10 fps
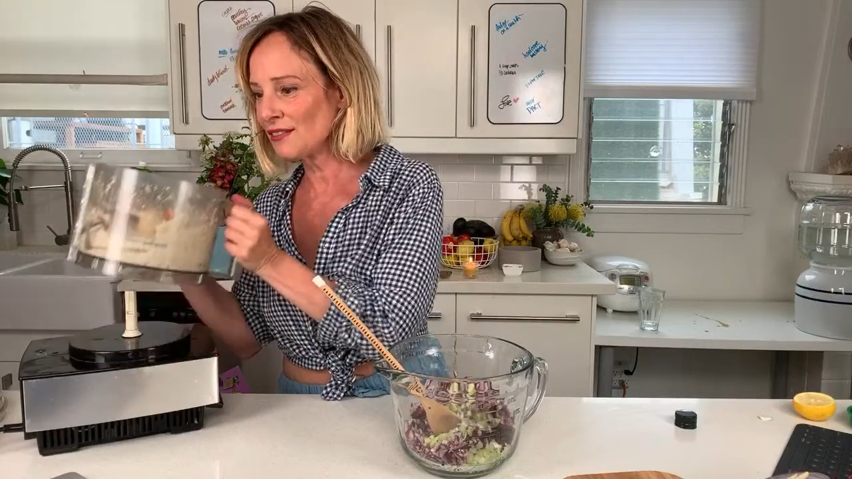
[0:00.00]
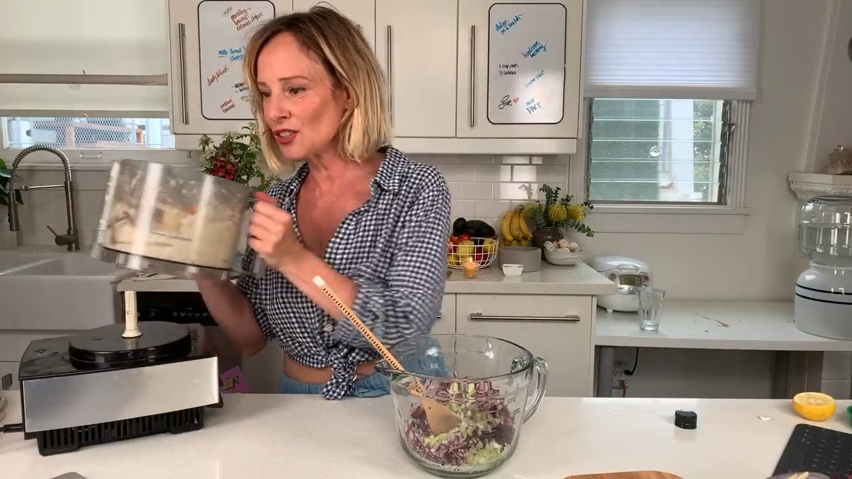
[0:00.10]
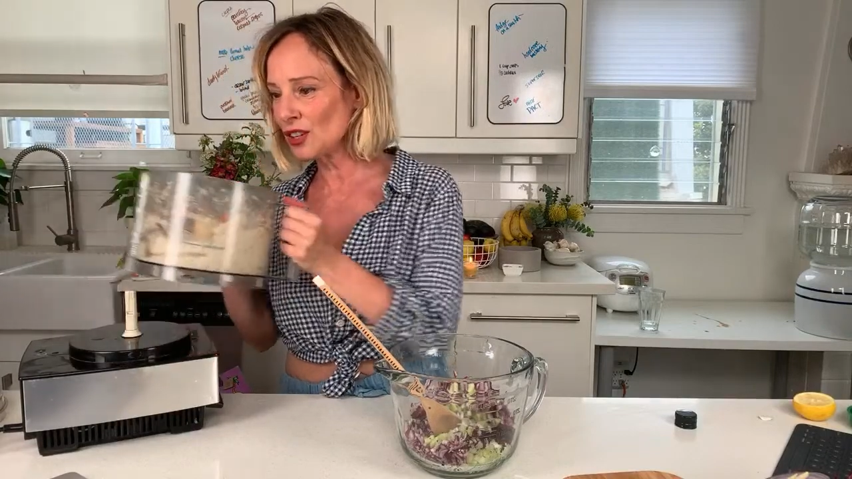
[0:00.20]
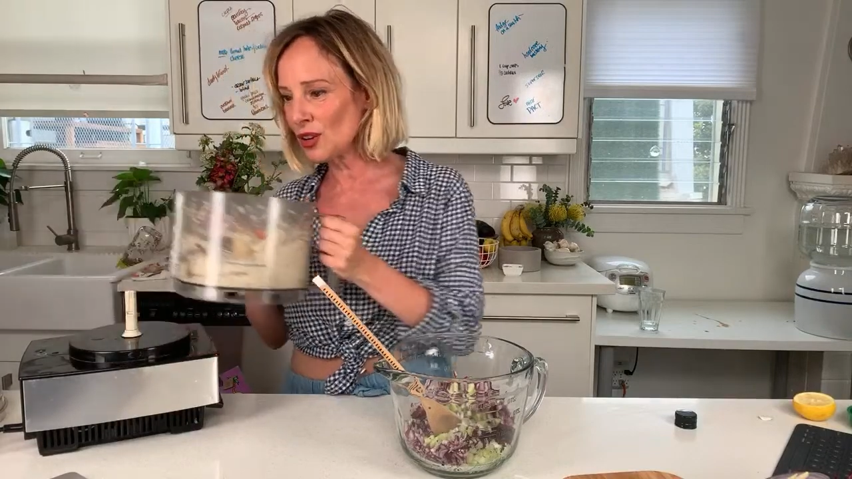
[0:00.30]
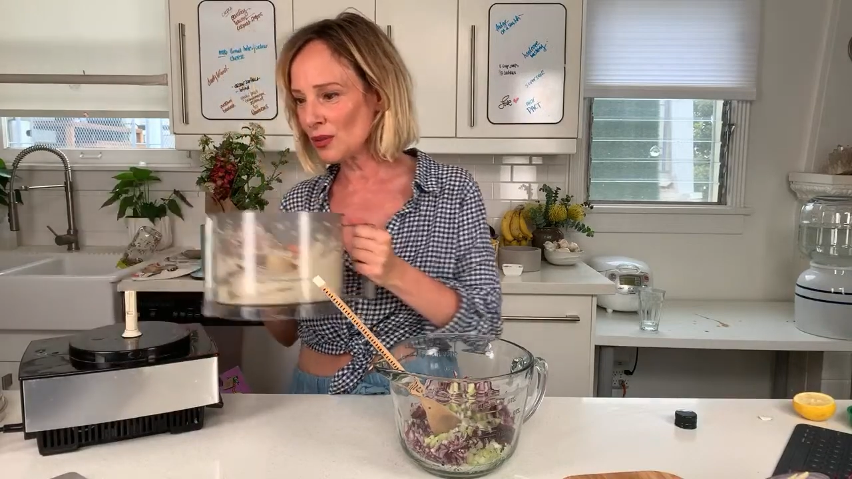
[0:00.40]

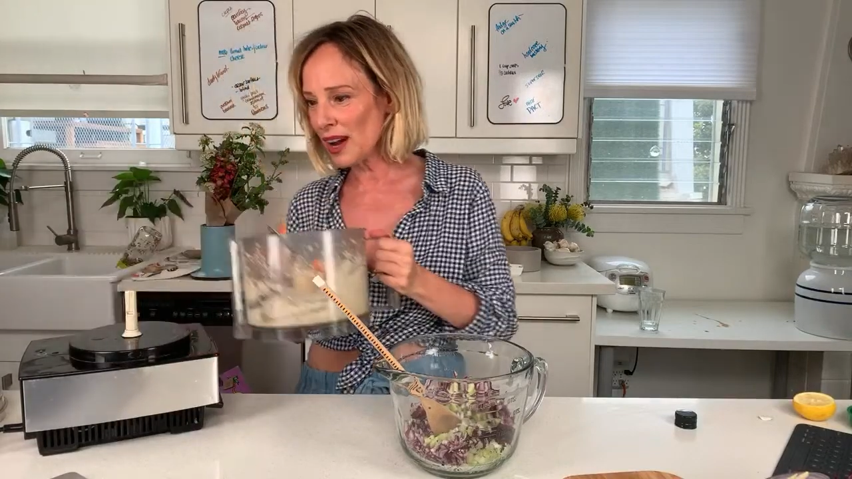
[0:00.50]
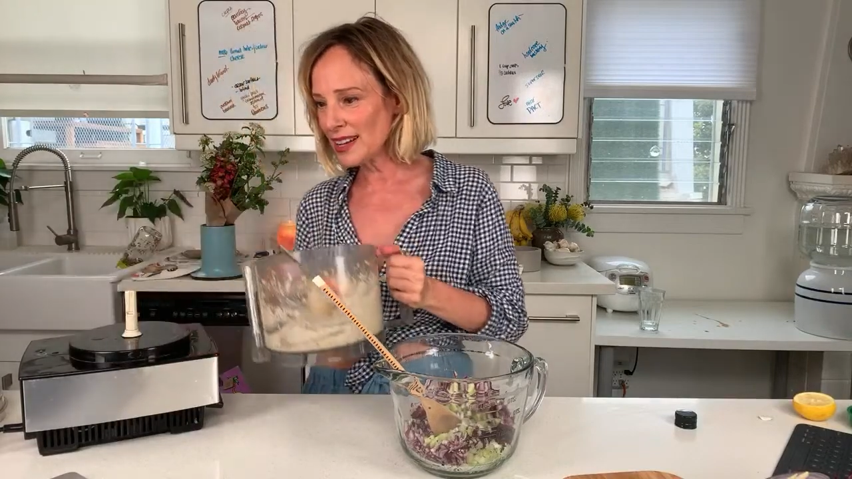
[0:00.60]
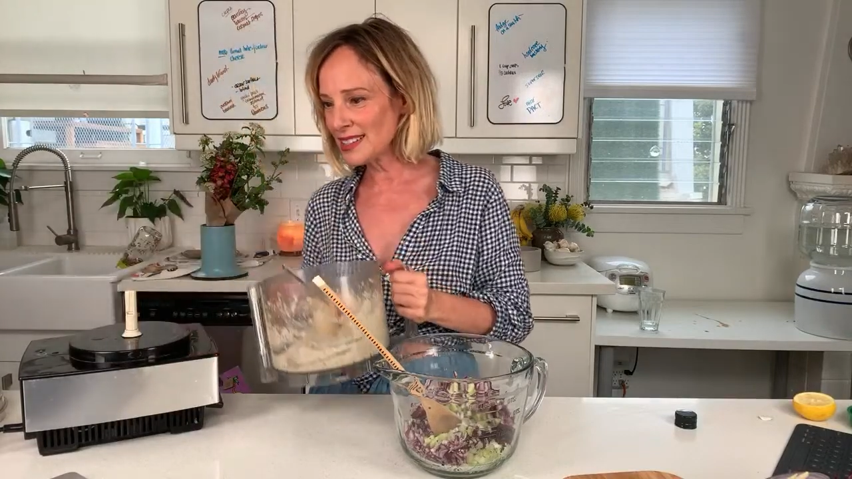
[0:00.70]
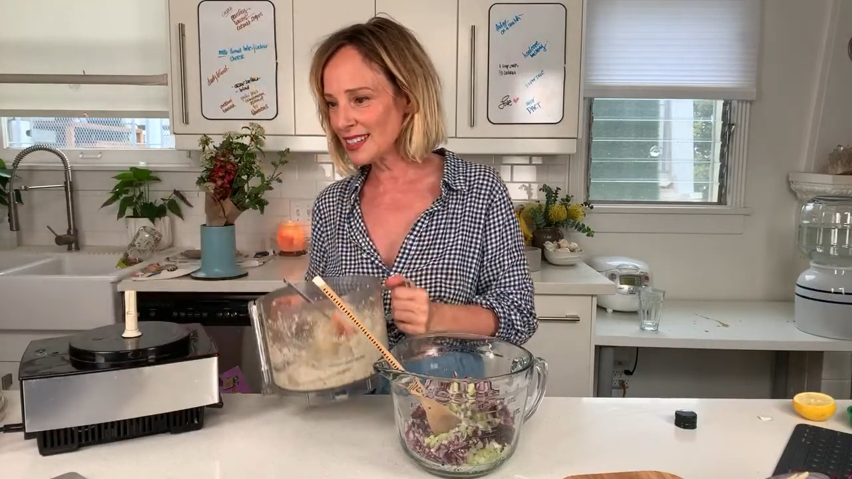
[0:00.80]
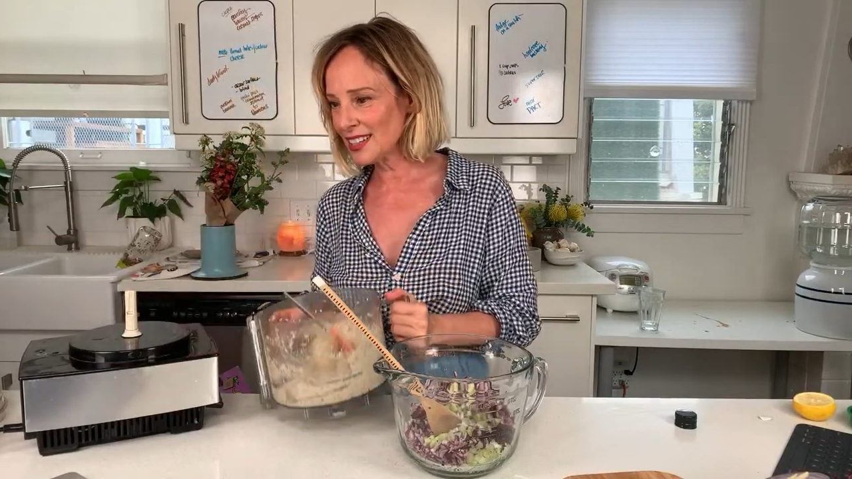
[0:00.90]
Virgo
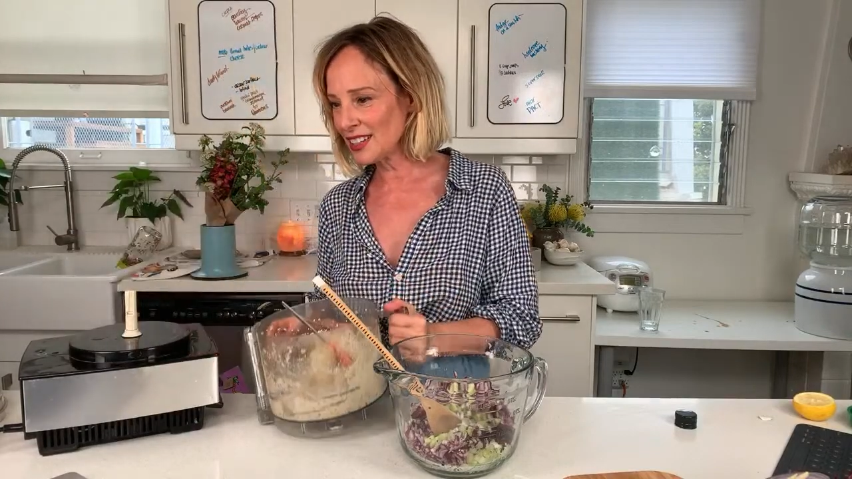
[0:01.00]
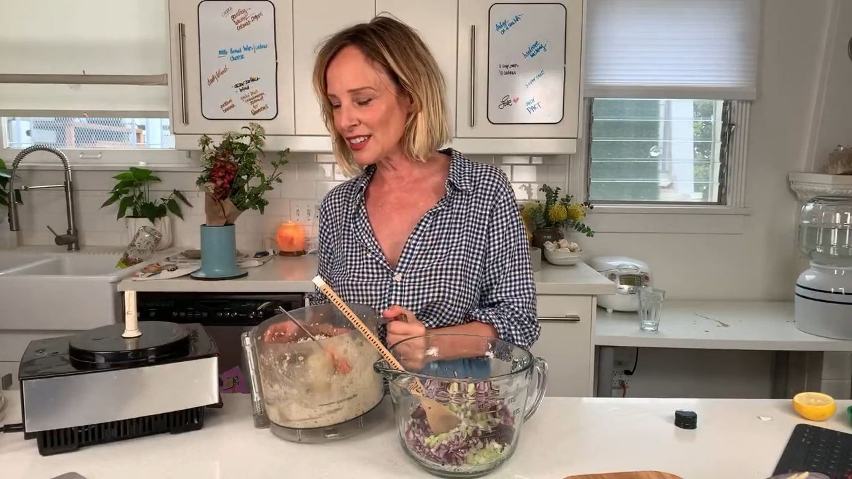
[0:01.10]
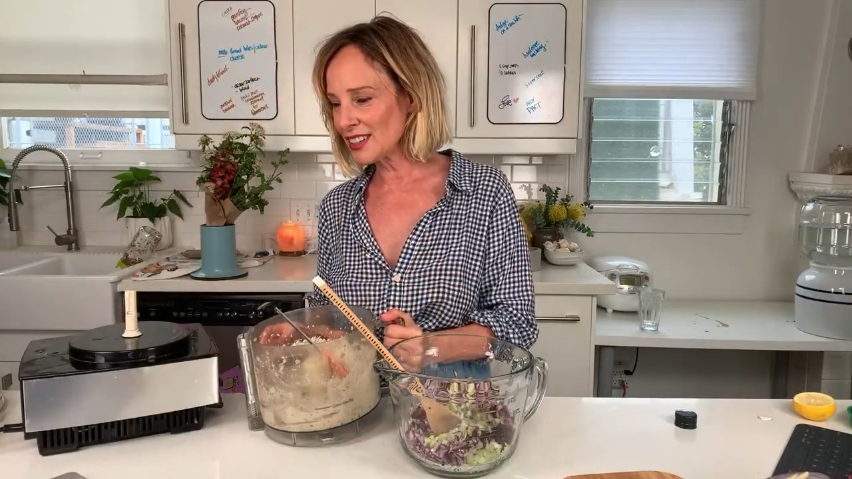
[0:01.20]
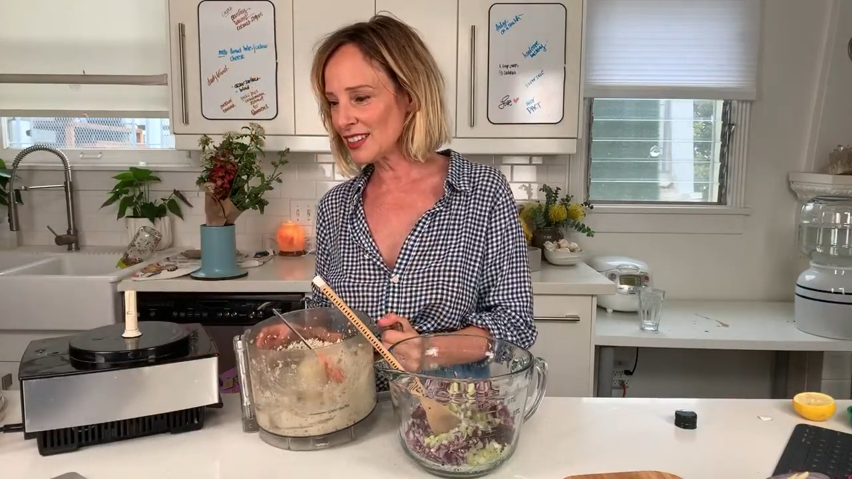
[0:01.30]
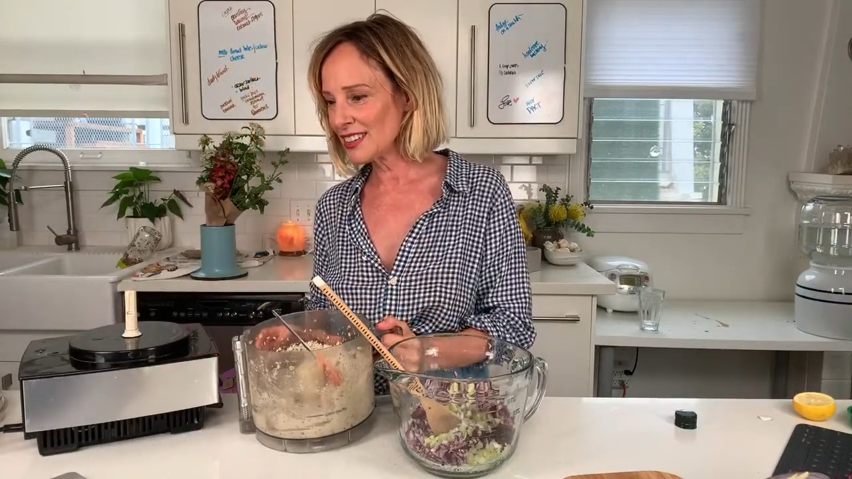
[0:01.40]
rising
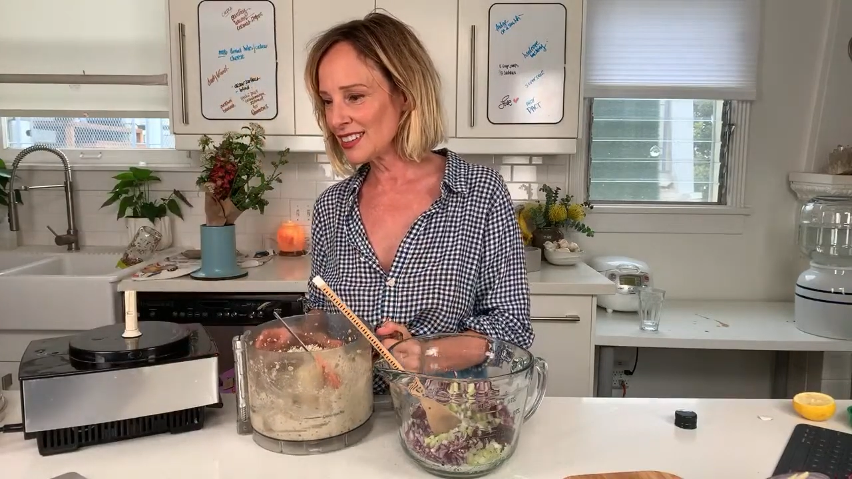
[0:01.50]
here.